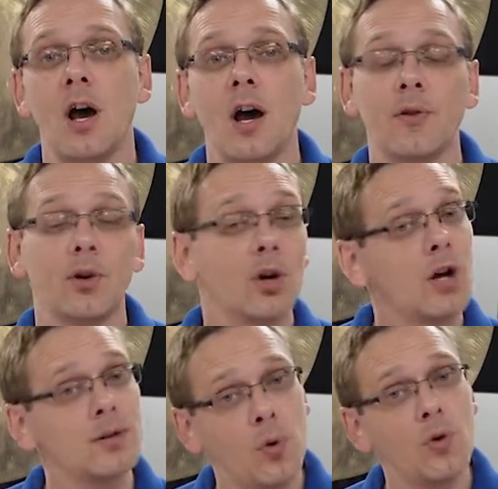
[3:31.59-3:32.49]
Uh, they're going to
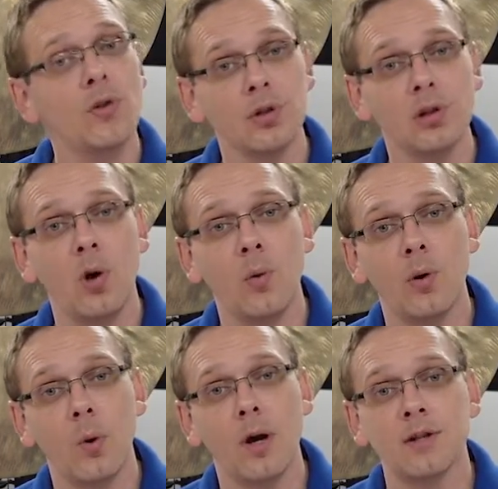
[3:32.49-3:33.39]
cost more than your low
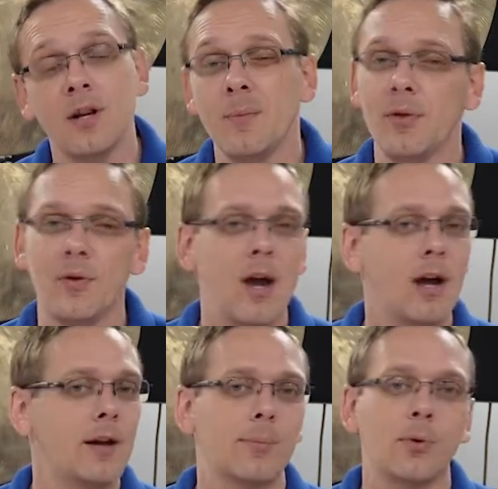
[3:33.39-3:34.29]
end ones, but they're
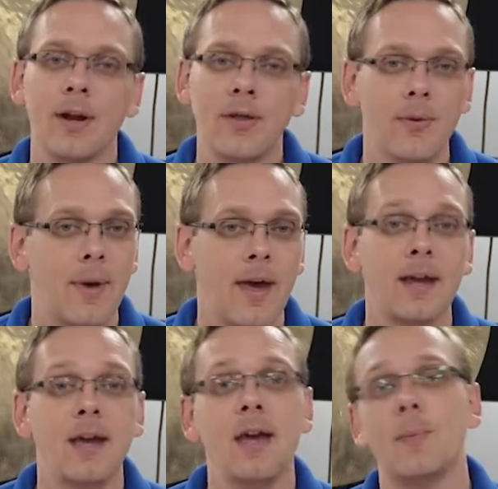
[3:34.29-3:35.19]
not going to break the bank.